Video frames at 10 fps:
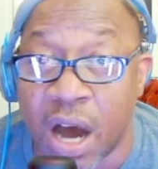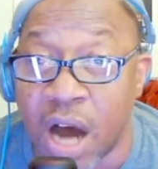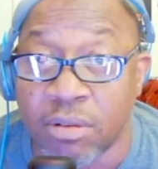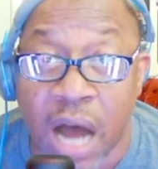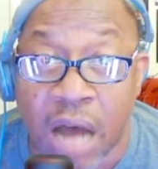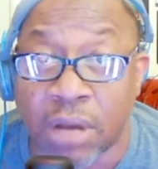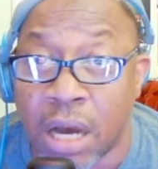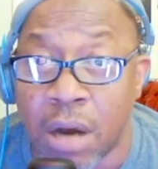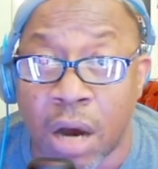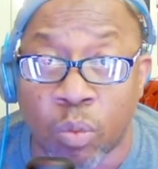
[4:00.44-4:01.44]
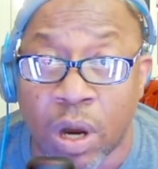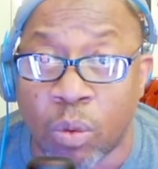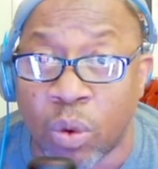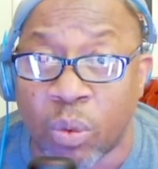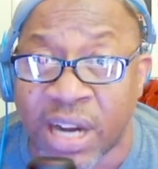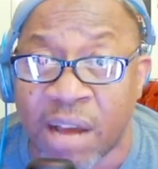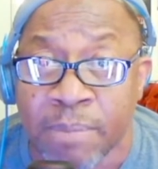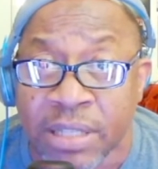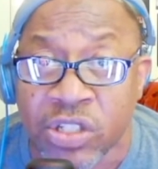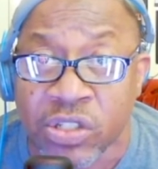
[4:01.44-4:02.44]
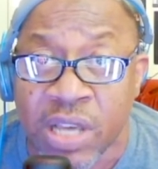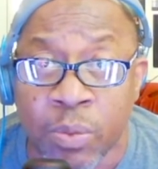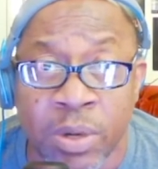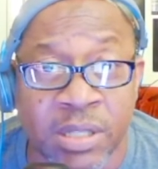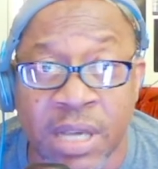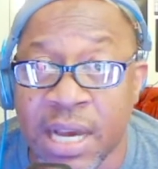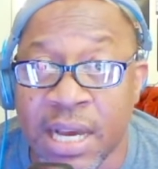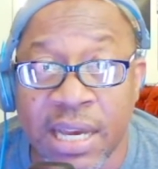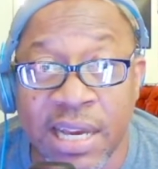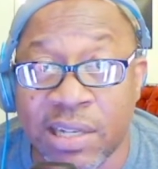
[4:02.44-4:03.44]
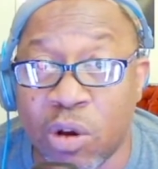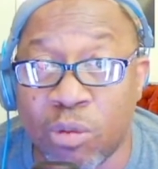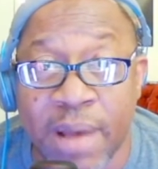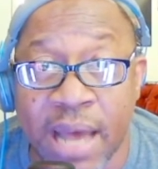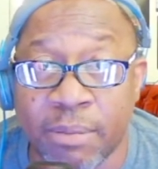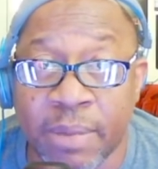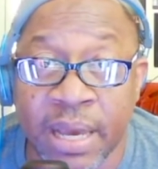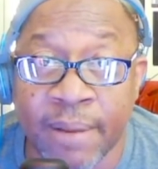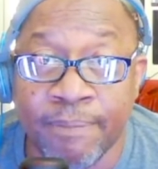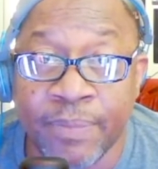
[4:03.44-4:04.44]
to well, what I meant to say was, it don't matter, man.